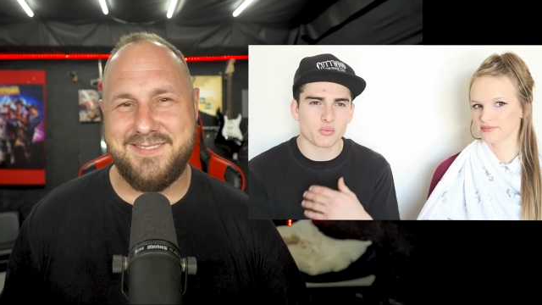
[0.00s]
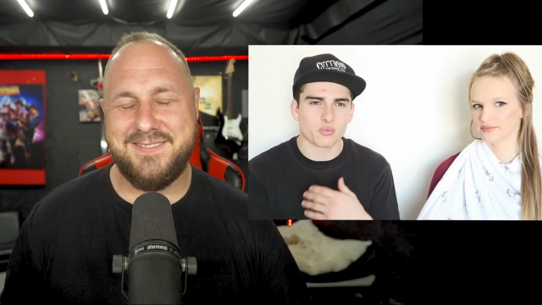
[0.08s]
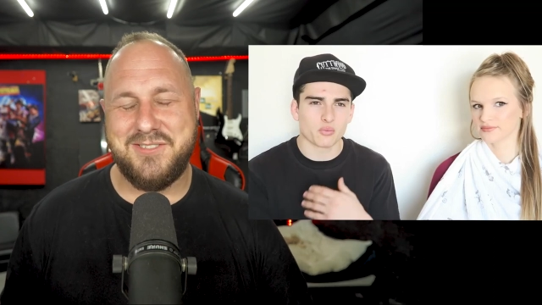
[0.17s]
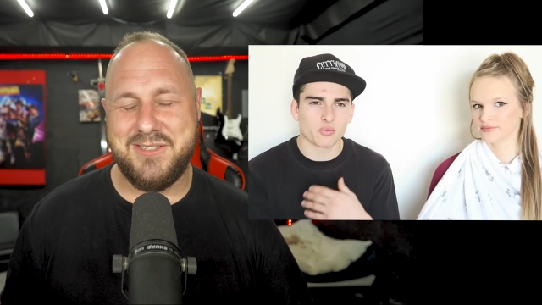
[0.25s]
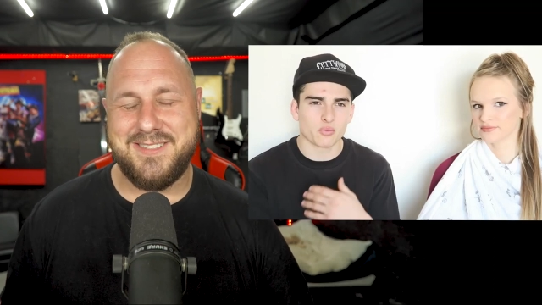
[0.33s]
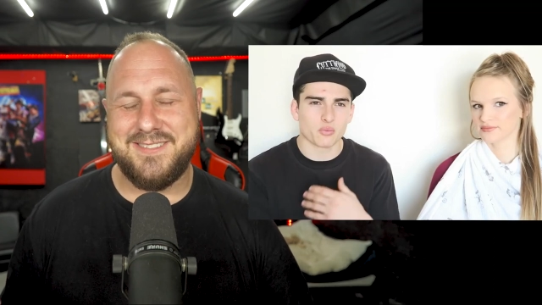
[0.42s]

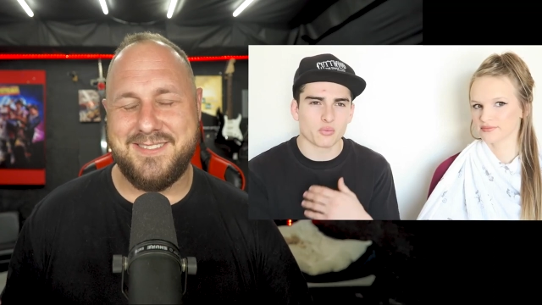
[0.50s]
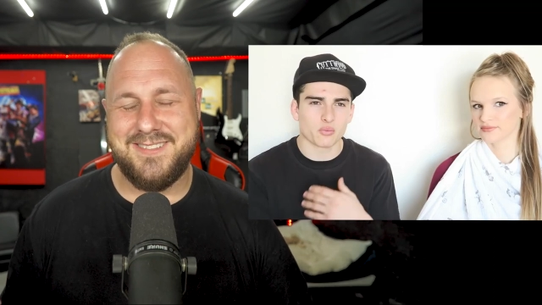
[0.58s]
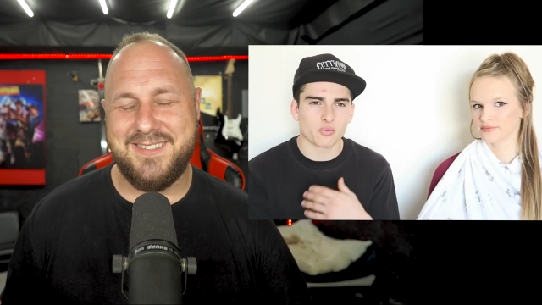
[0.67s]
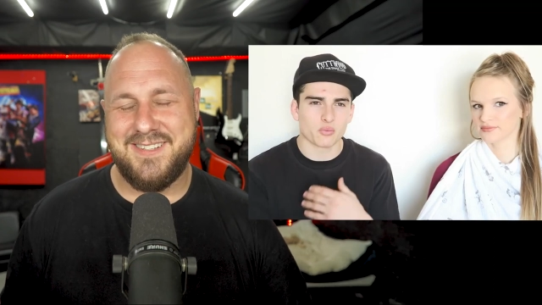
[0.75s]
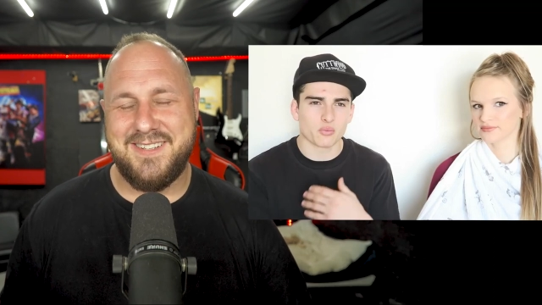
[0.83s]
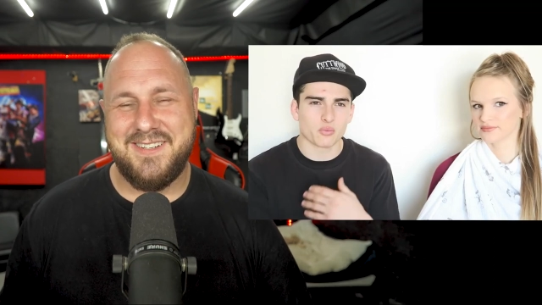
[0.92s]
Speaker 1: Just
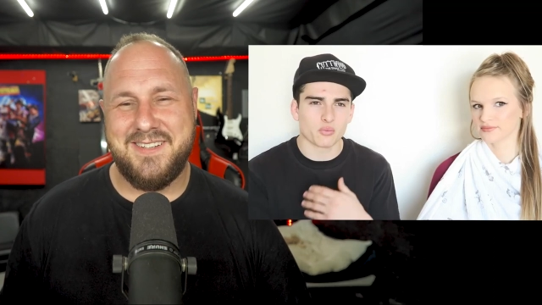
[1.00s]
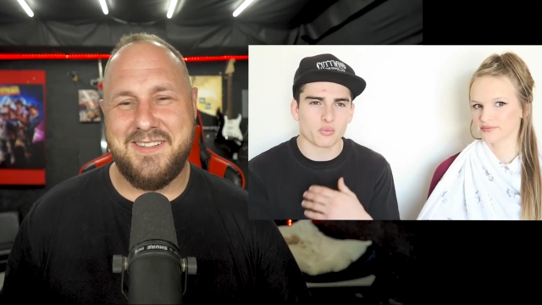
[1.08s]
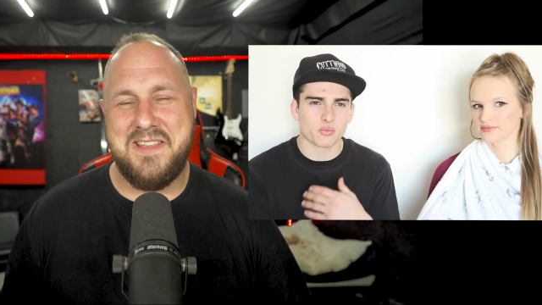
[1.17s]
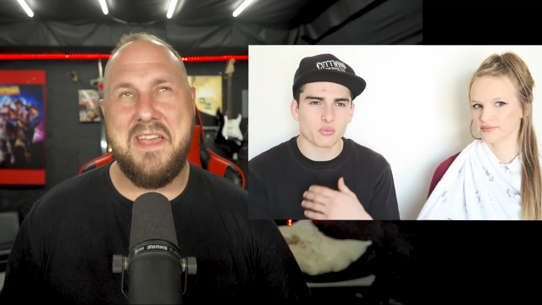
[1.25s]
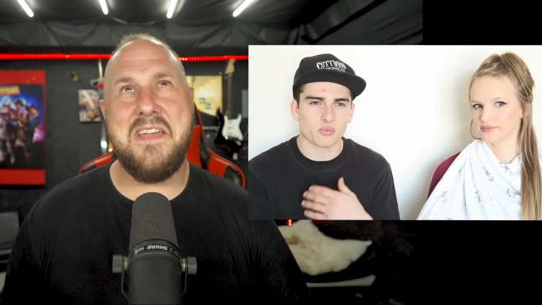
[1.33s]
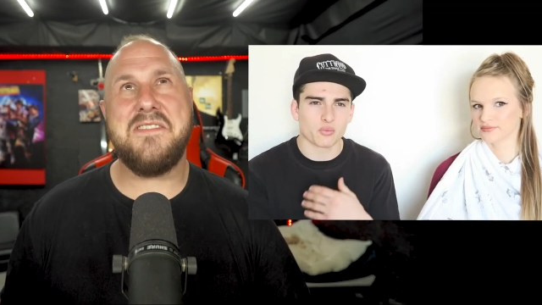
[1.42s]

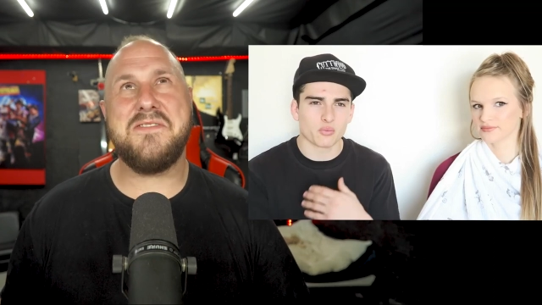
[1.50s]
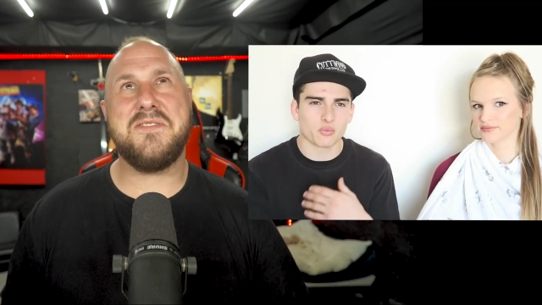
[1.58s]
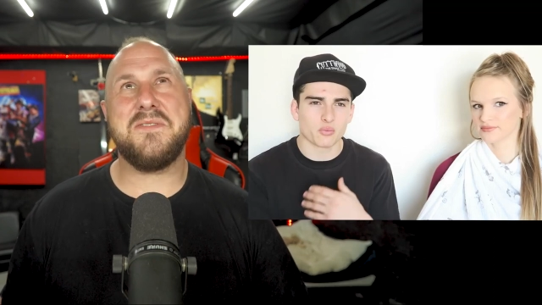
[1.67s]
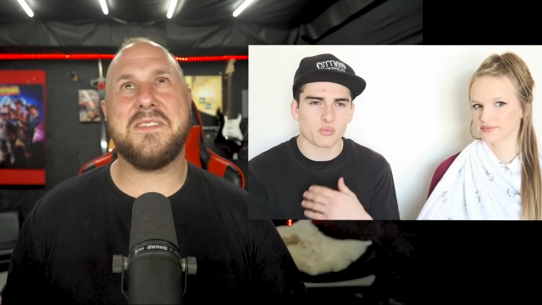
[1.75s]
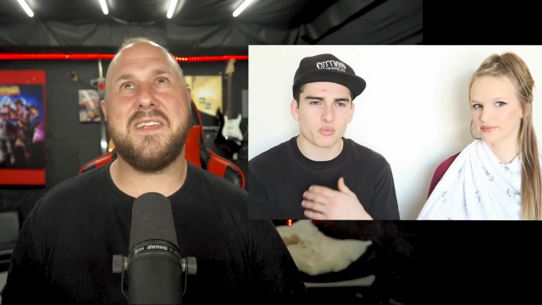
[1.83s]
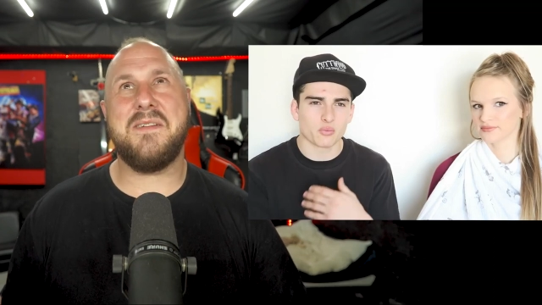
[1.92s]
the
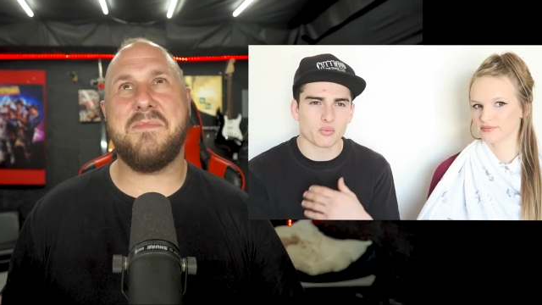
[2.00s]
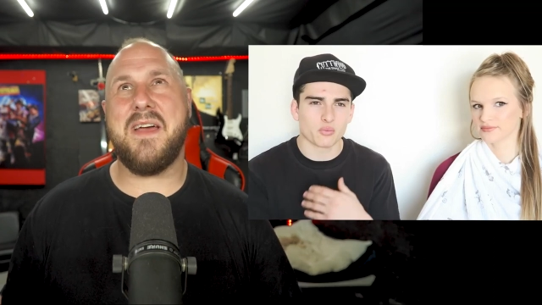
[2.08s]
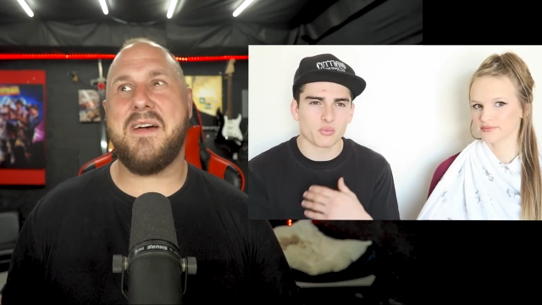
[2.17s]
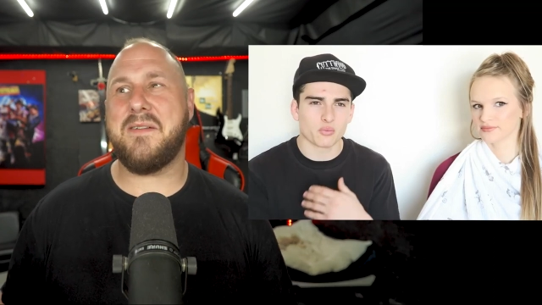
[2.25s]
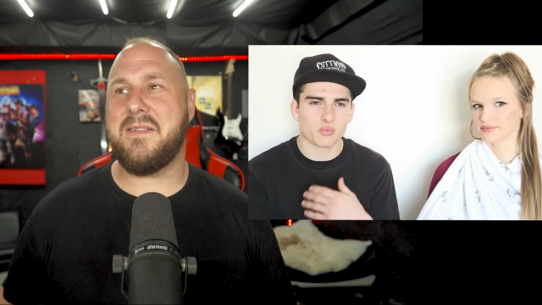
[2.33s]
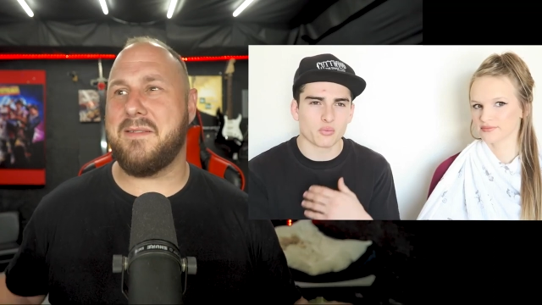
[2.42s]
angels came
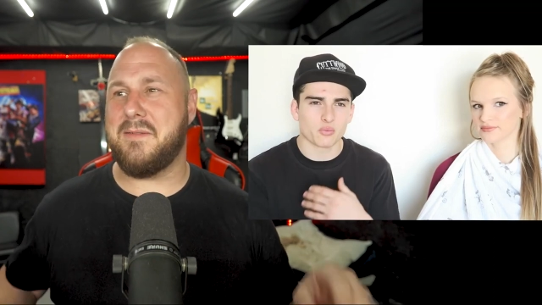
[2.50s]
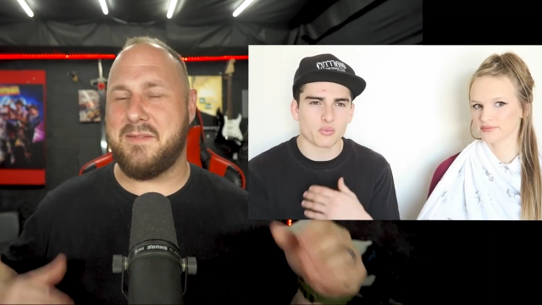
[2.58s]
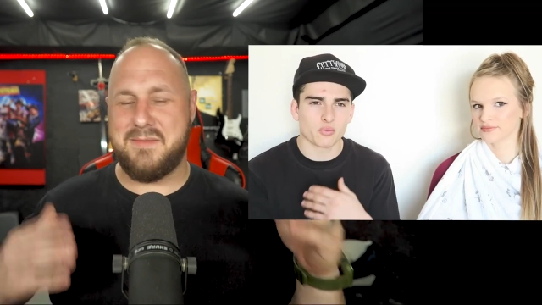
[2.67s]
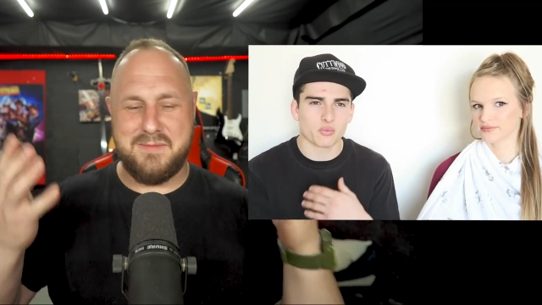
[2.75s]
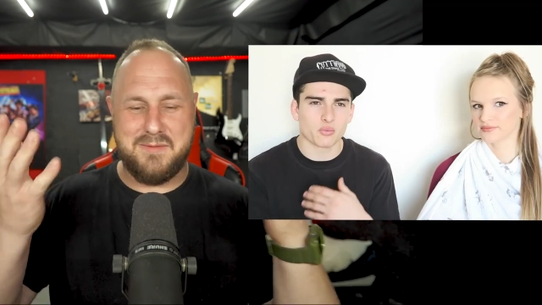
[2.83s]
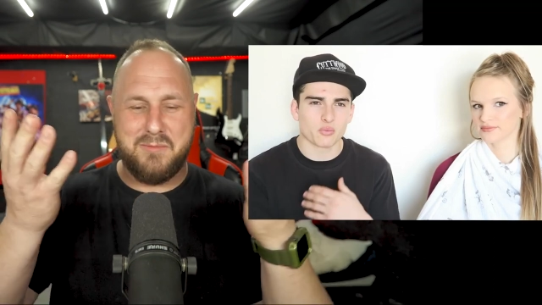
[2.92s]
down and the
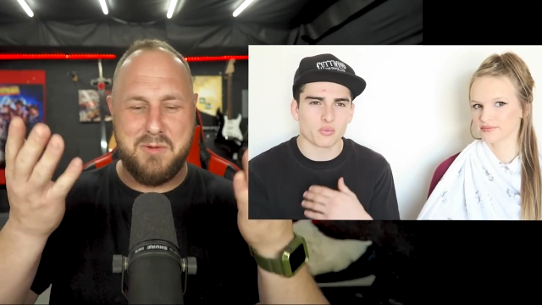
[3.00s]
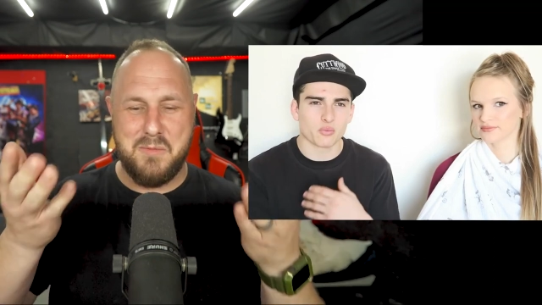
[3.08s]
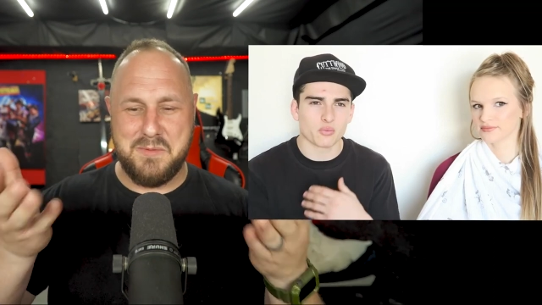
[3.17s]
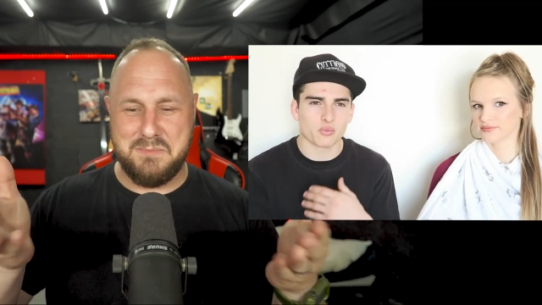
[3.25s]
the ropes